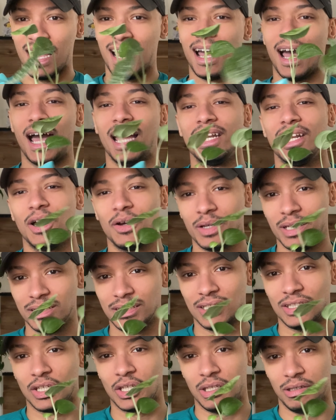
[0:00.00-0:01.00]
I know he's
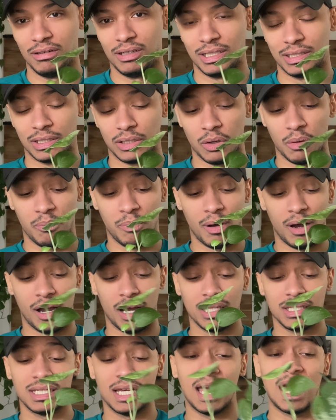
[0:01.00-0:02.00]
in the cutest little pot.